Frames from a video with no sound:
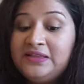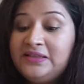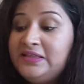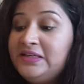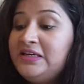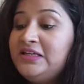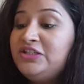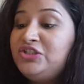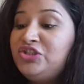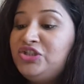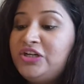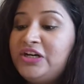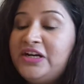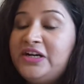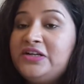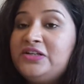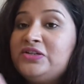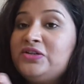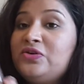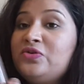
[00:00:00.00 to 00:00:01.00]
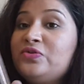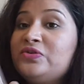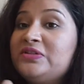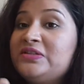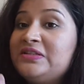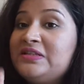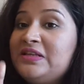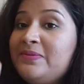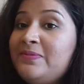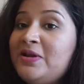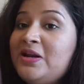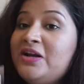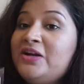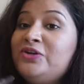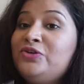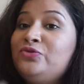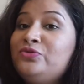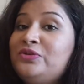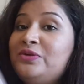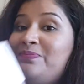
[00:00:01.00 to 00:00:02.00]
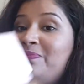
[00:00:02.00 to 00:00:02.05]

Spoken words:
these shades look similar to